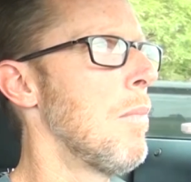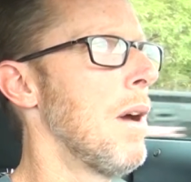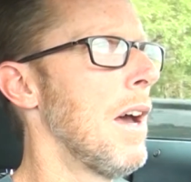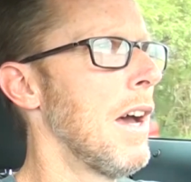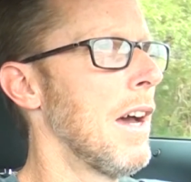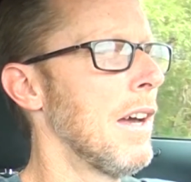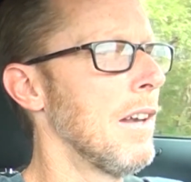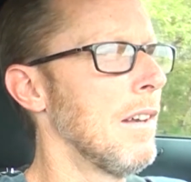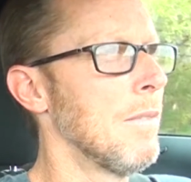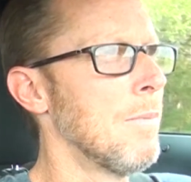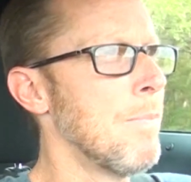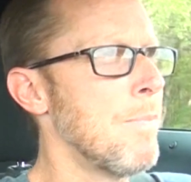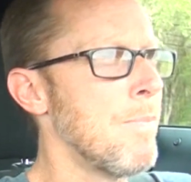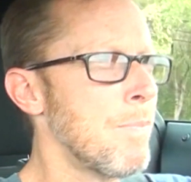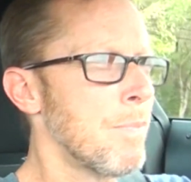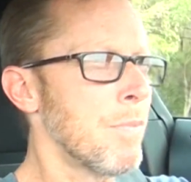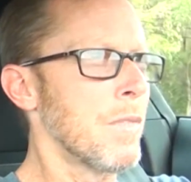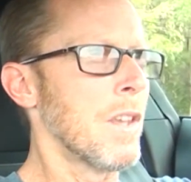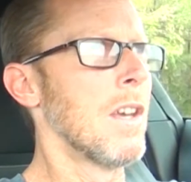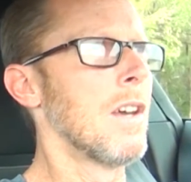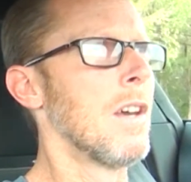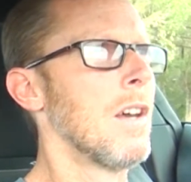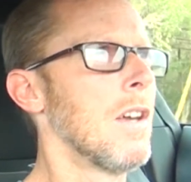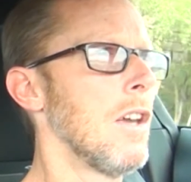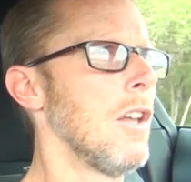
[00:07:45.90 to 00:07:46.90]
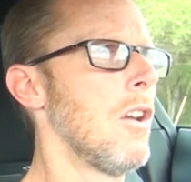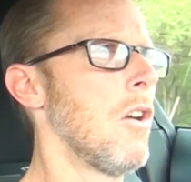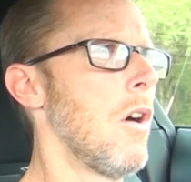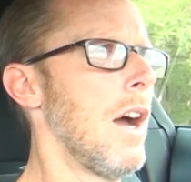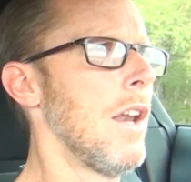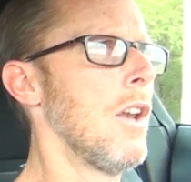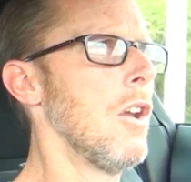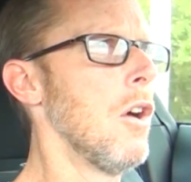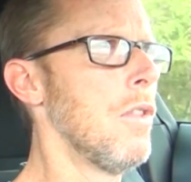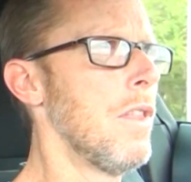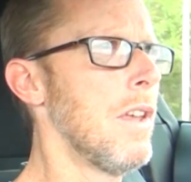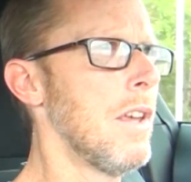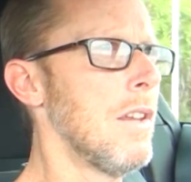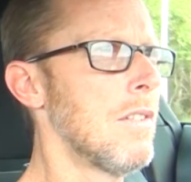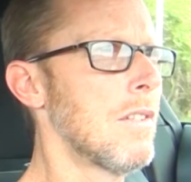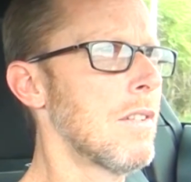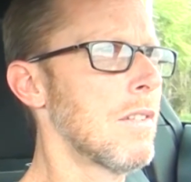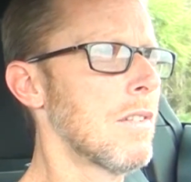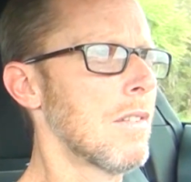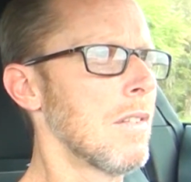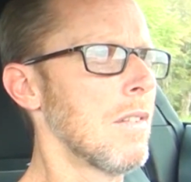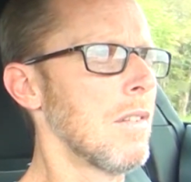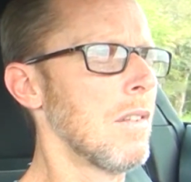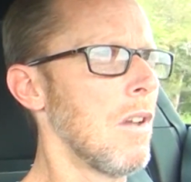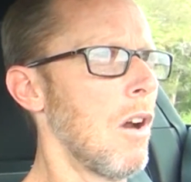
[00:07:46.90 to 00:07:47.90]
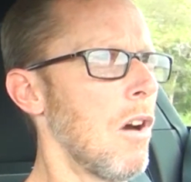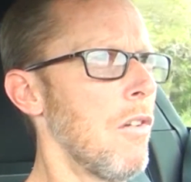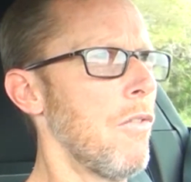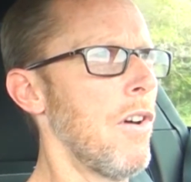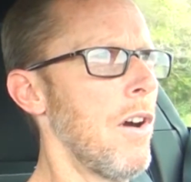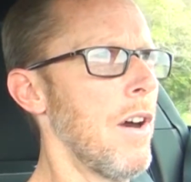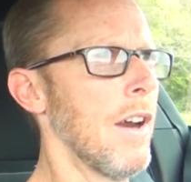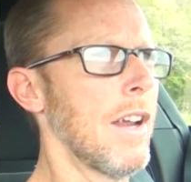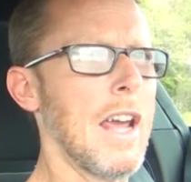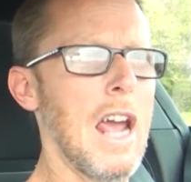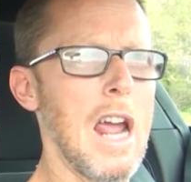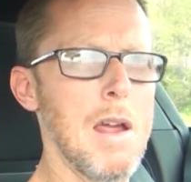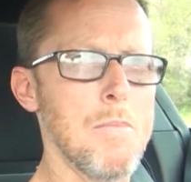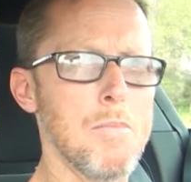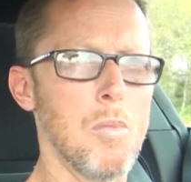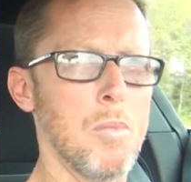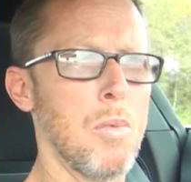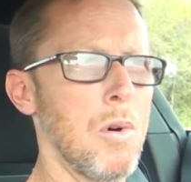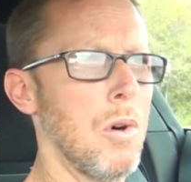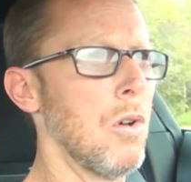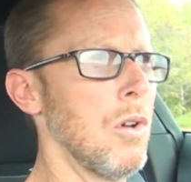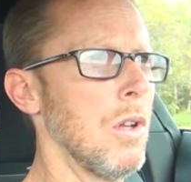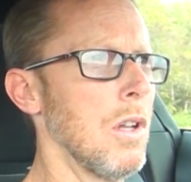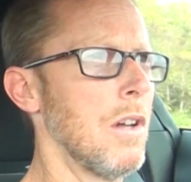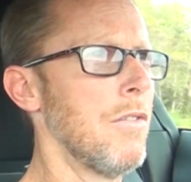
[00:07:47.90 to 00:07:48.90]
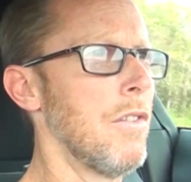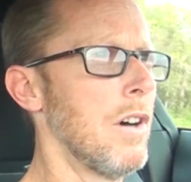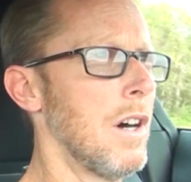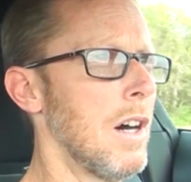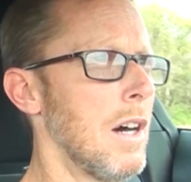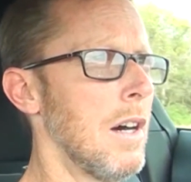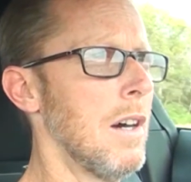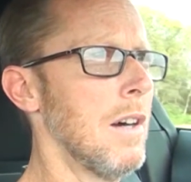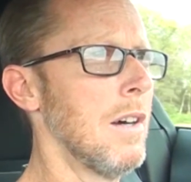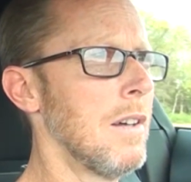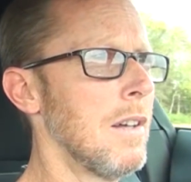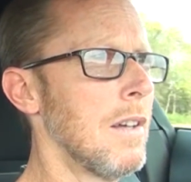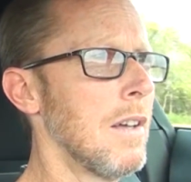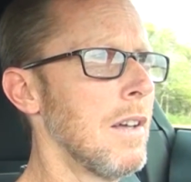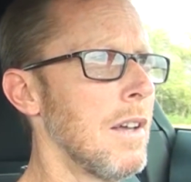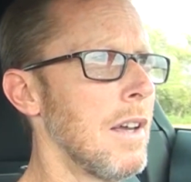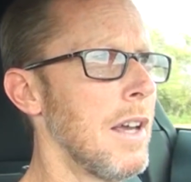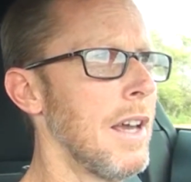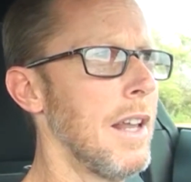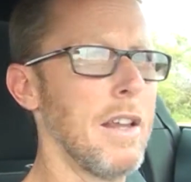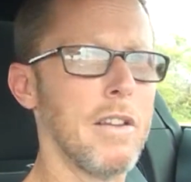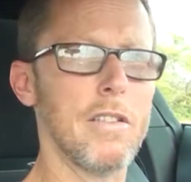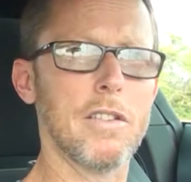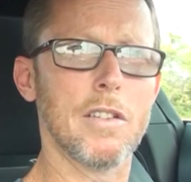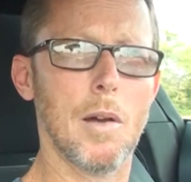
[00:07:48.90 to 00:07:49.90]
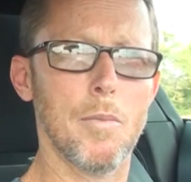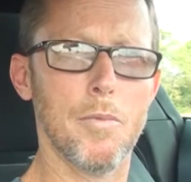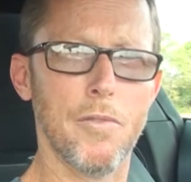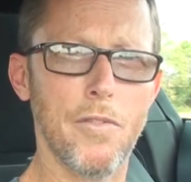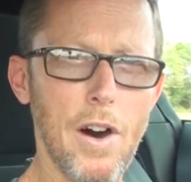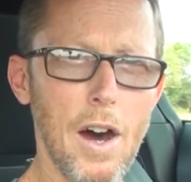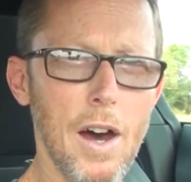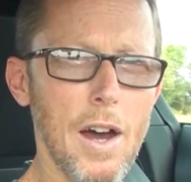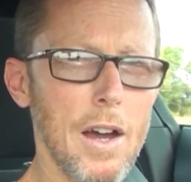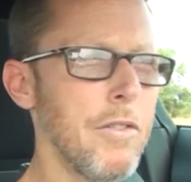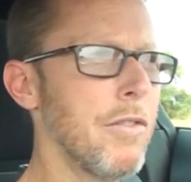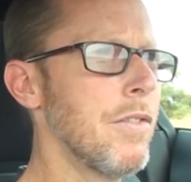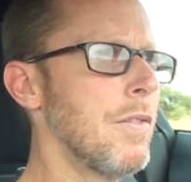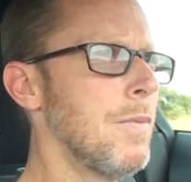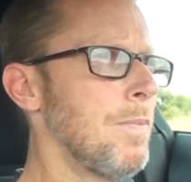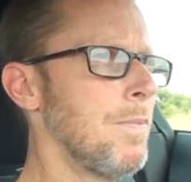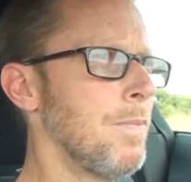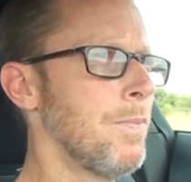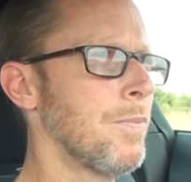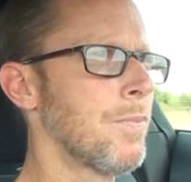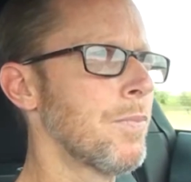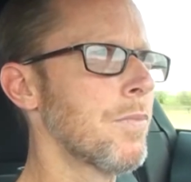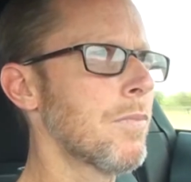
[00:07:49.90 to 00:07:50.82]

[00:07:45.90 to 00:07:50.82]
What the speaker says: bad. You know, I know these are very capable of hitting sub 5.